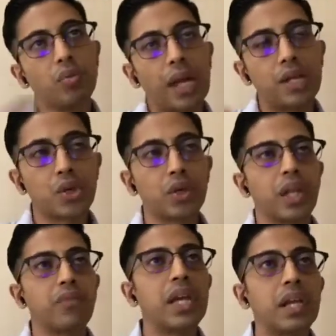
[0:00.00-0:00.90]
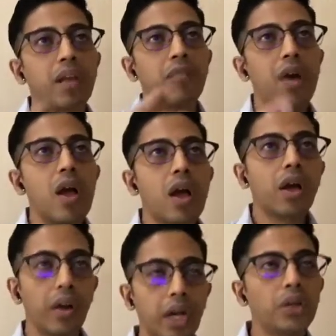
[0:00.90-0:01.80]
ensure that we can give
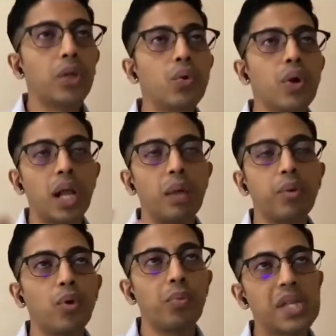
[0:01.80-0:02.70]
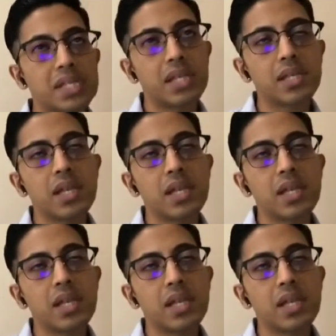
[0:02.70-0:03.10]
credit to you and help you do business.